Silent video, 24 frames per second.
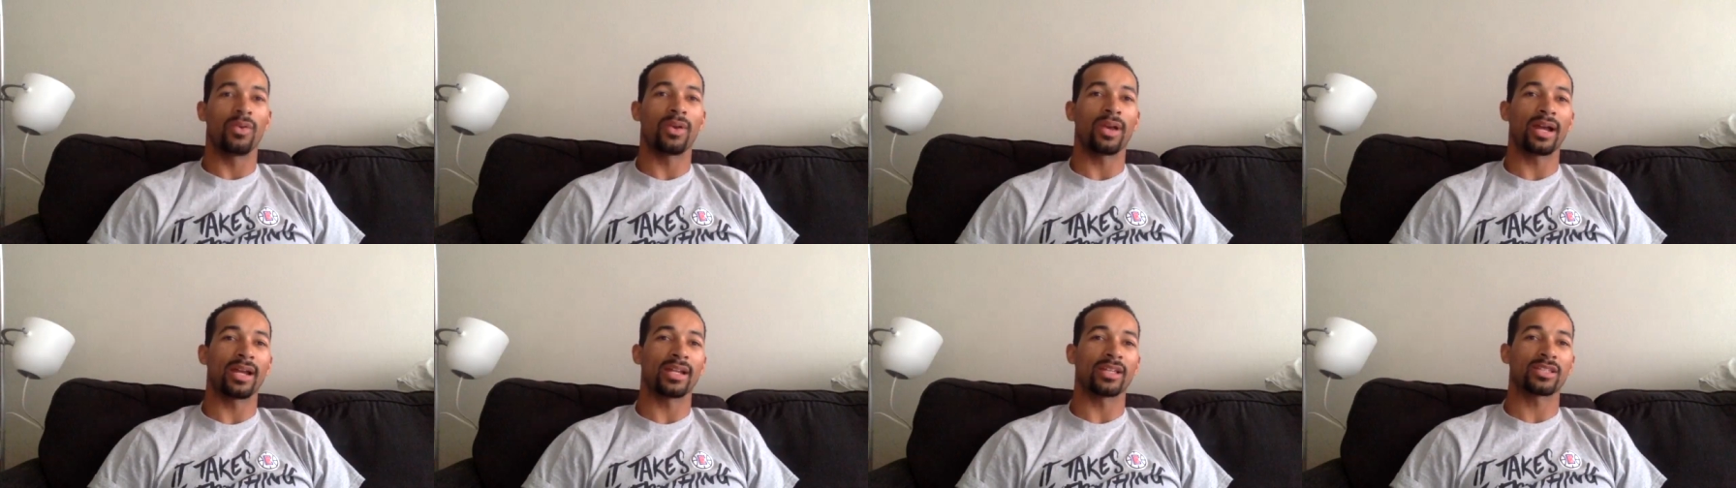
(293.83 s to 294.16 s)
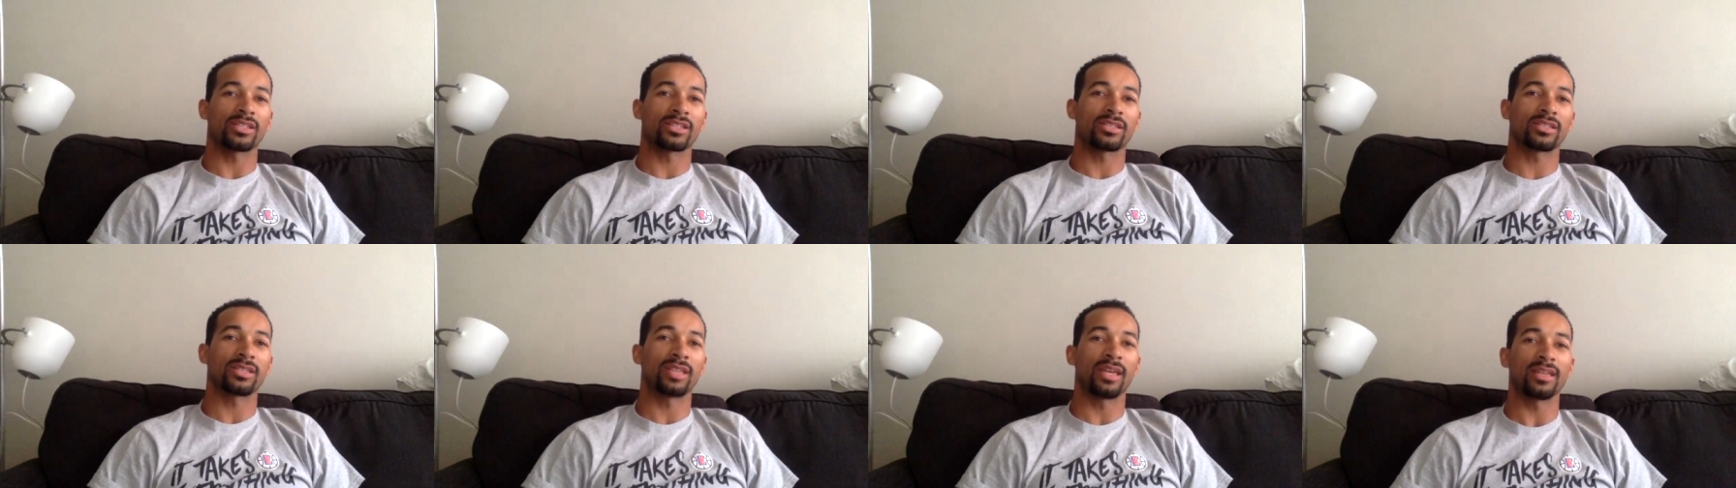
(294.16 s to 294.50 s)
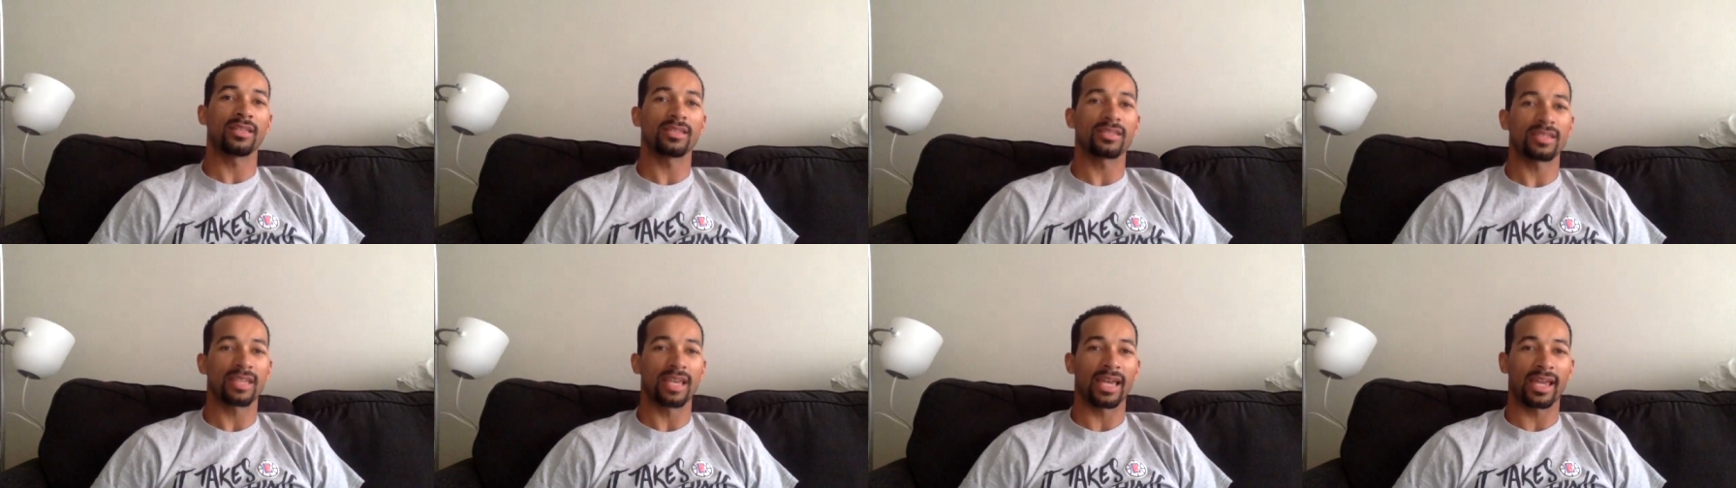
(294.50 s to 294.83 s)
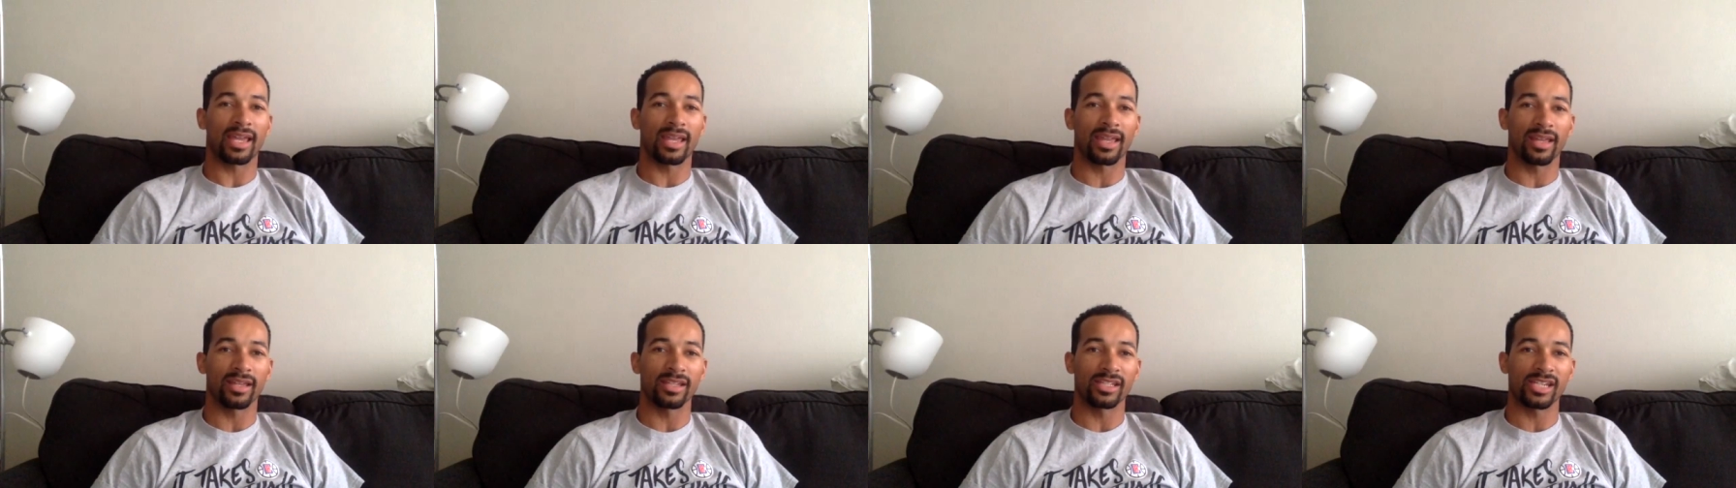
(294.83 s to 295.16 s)
We got a 10
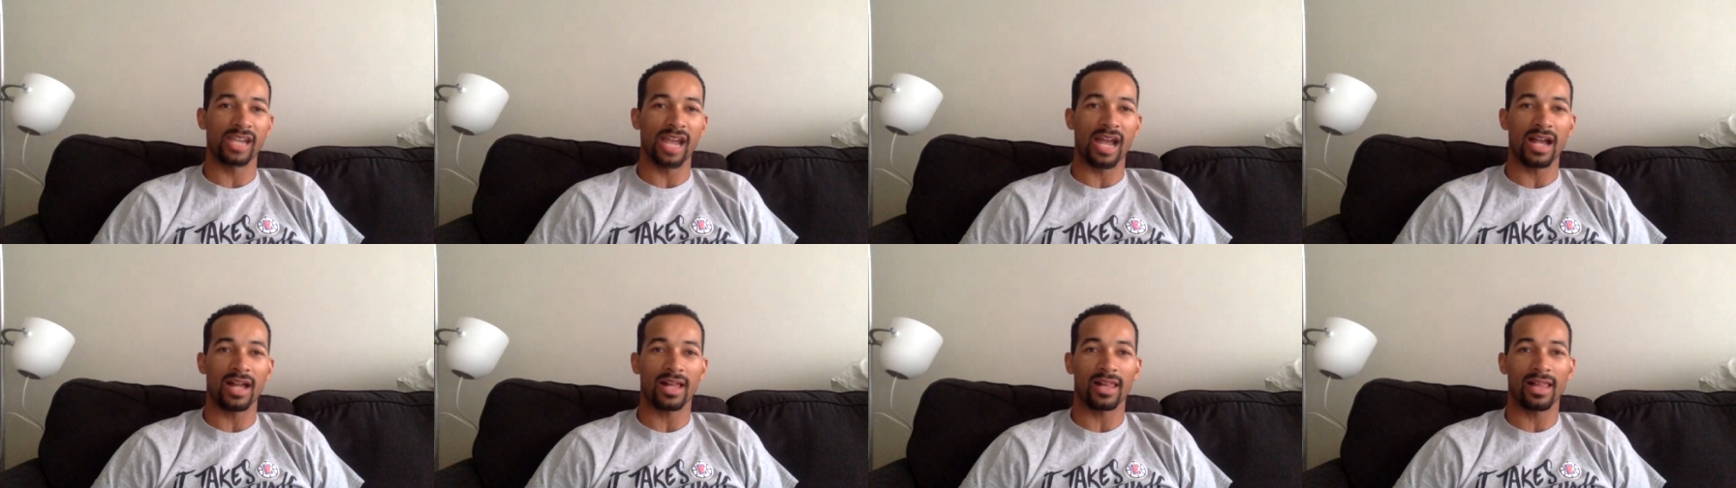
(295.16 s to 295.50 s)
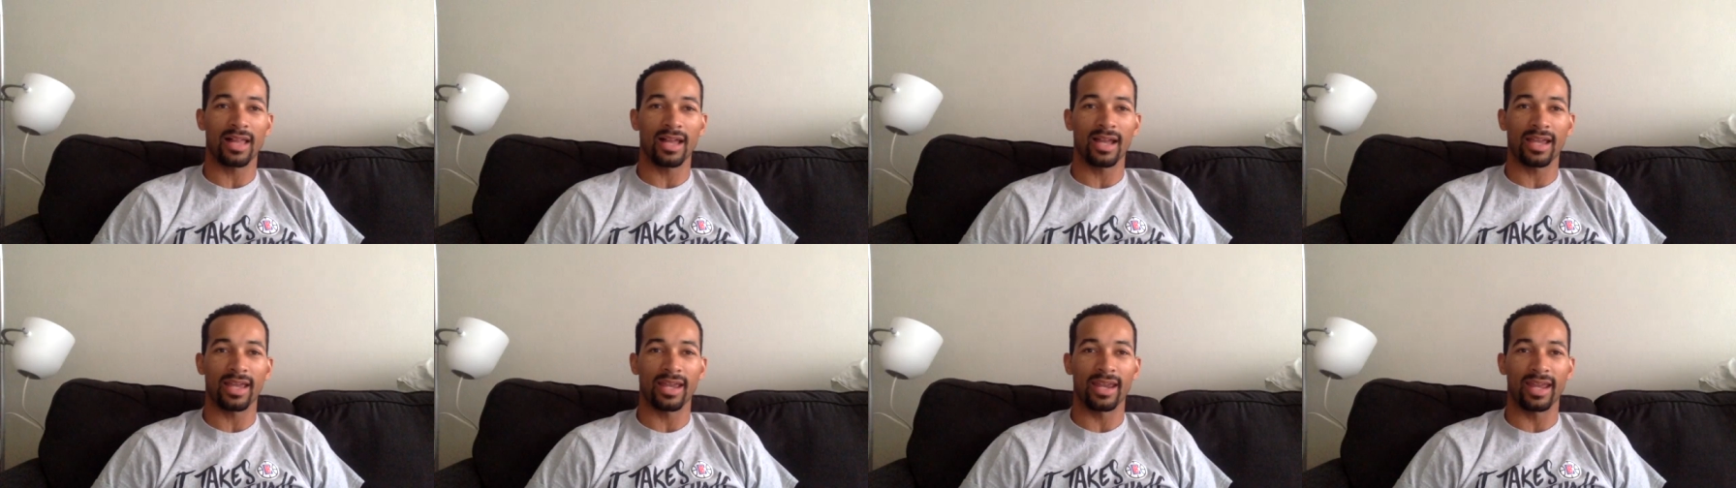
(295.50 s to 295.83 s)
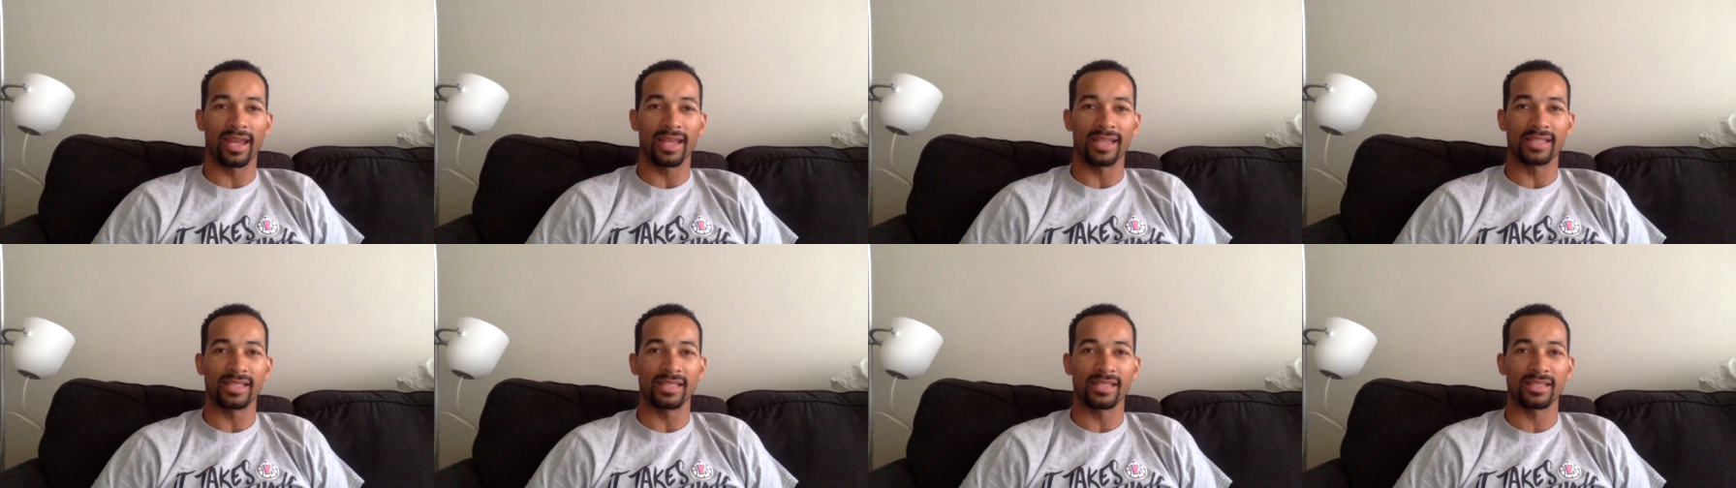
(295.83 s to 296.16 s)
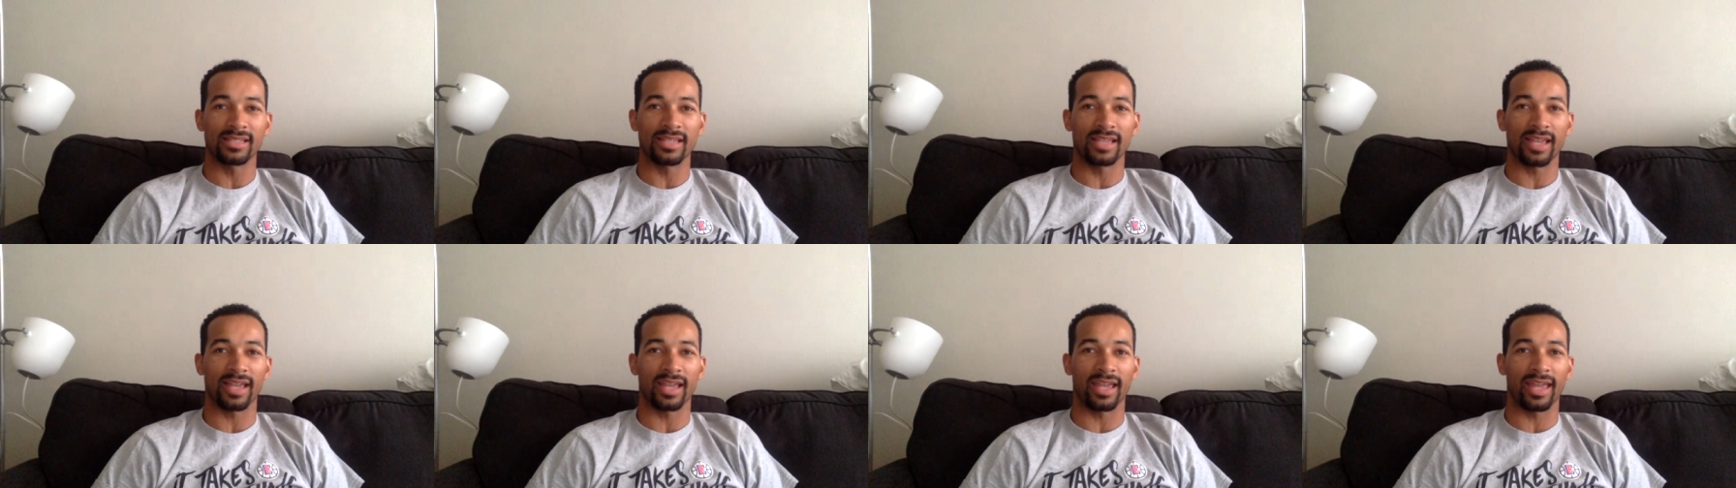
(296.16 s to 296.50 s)
second shot clock and an
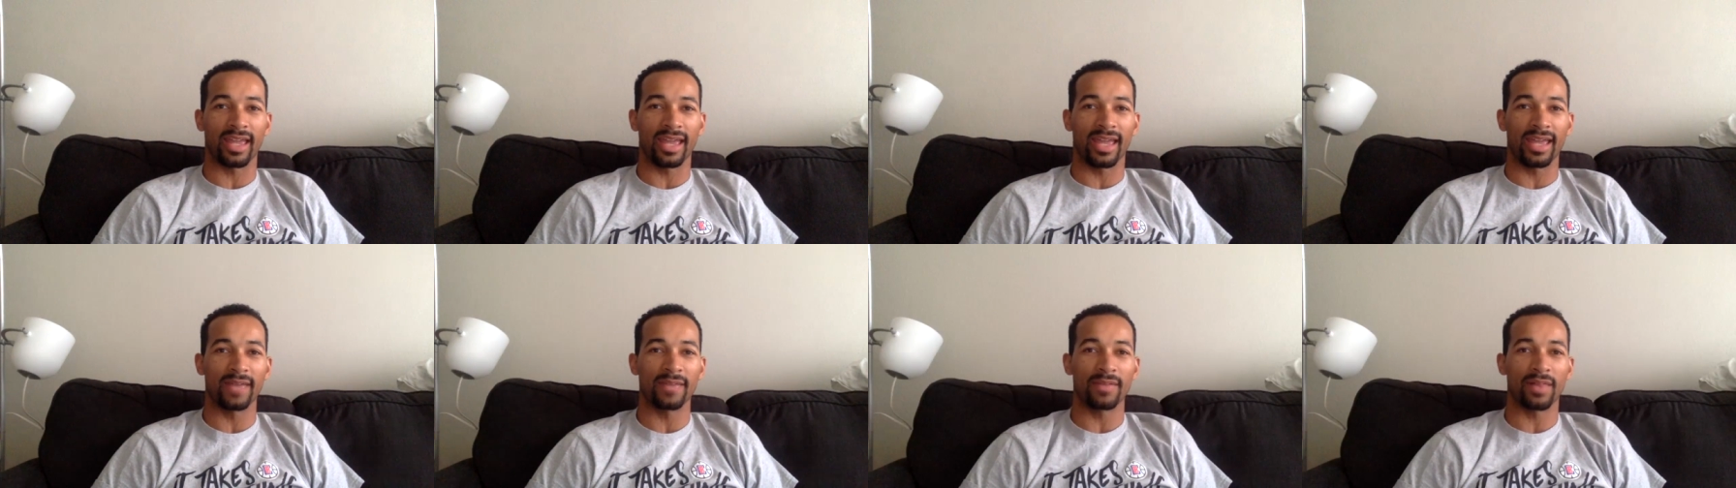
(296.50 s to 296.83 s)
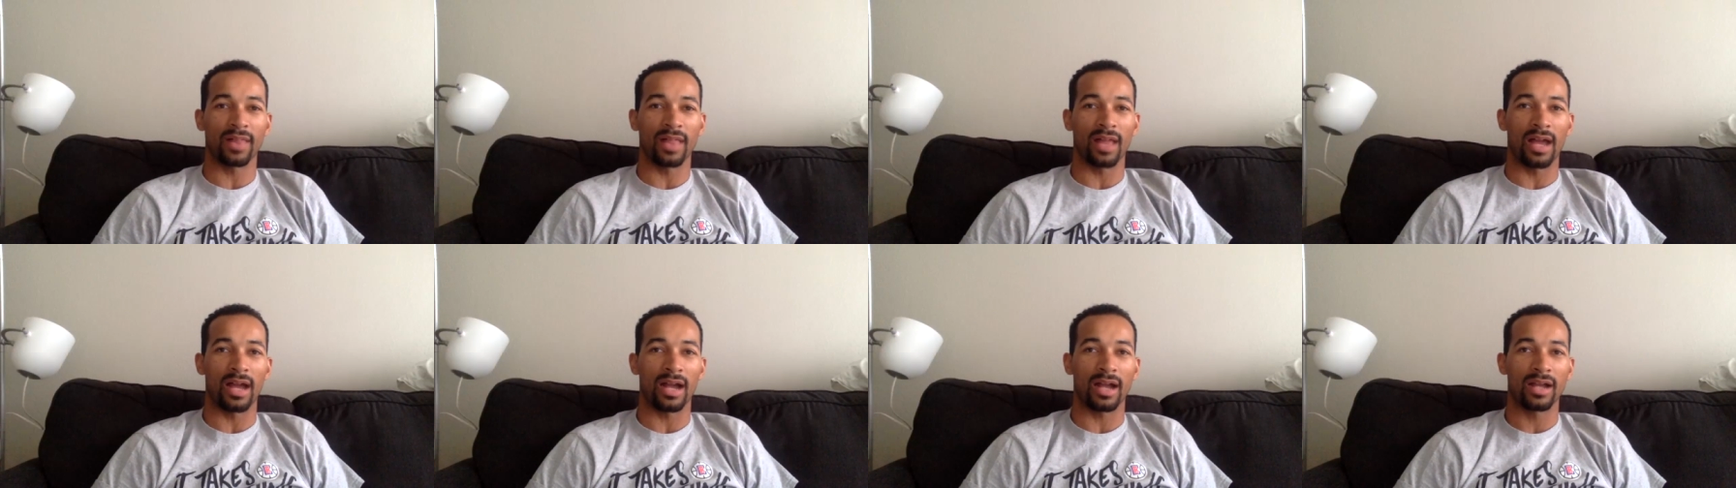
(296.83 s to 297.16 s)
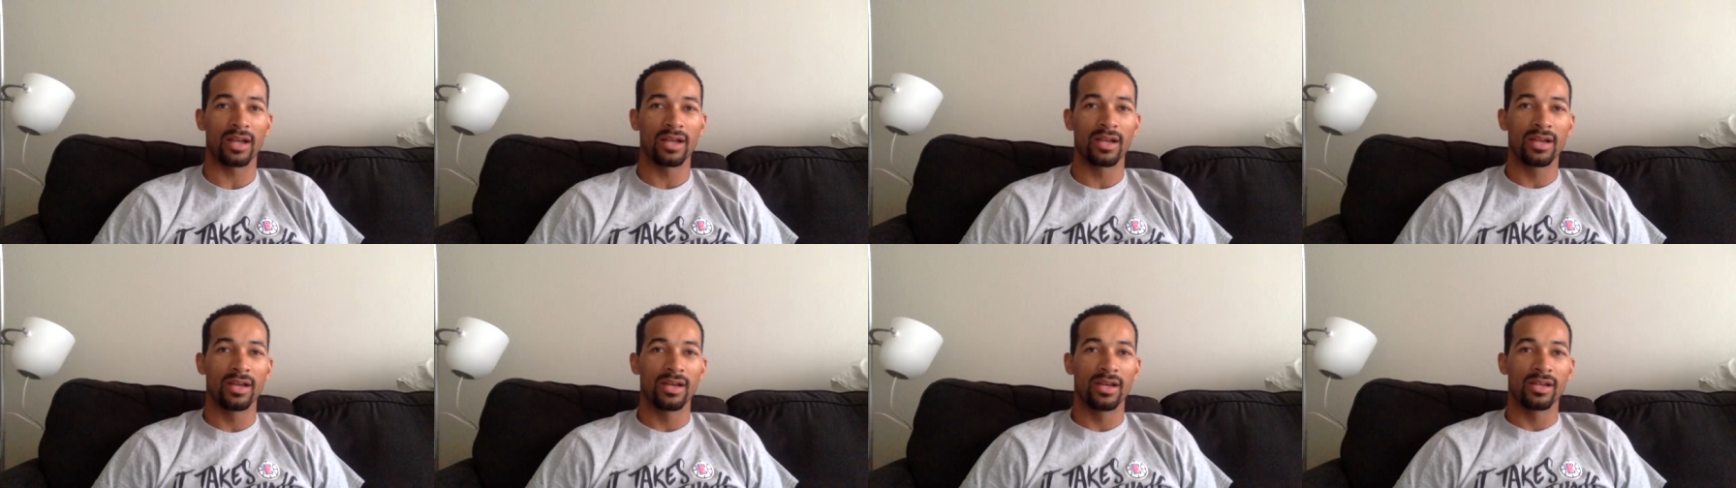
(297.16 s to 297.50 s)
18 second game clock.